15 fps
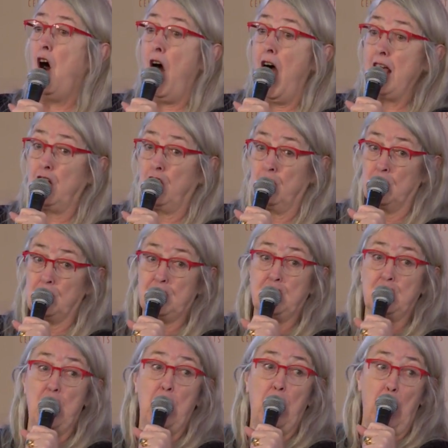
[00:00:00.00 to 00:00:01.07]
across
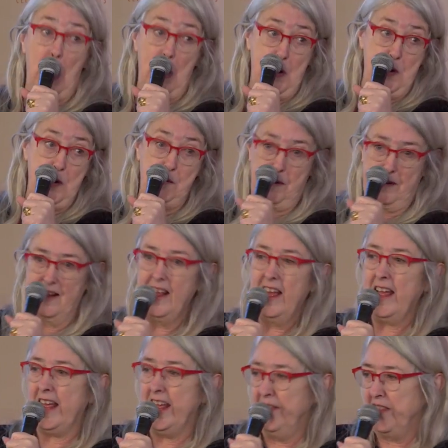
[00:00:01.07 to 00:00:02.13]
the globe
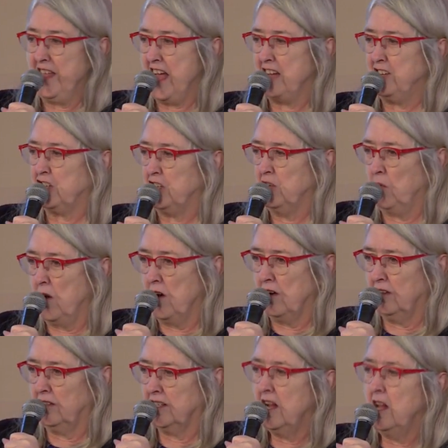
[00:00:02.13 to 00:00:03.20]
in the ancient
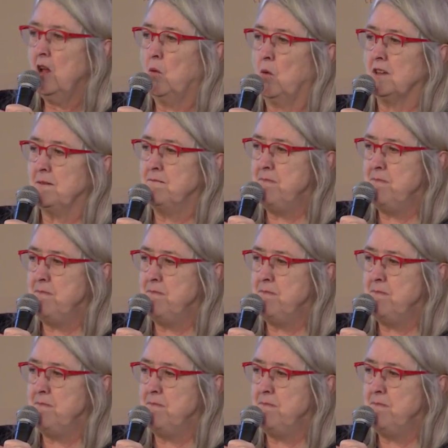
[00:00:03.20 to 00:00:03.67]
world, was